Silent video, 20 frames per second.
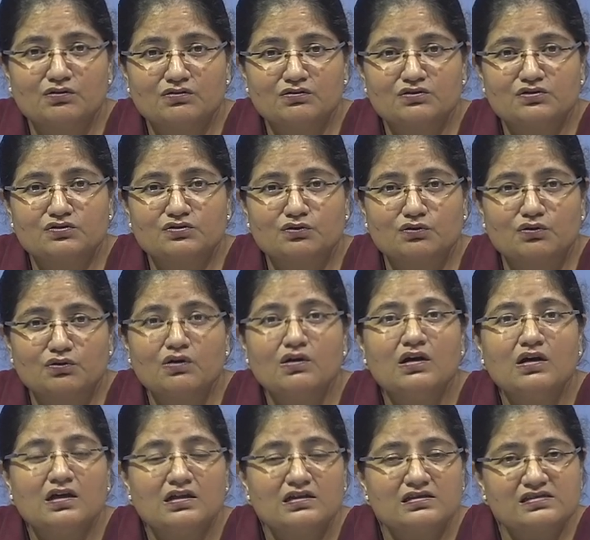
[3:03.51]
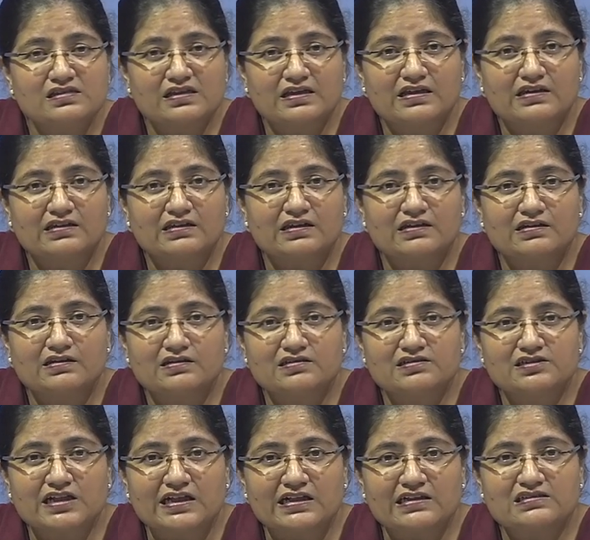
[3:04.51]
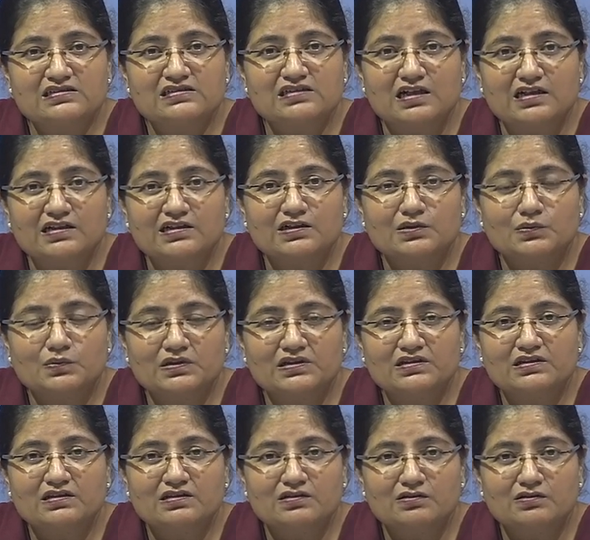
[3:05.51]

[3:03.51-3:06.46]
so saying that the child started with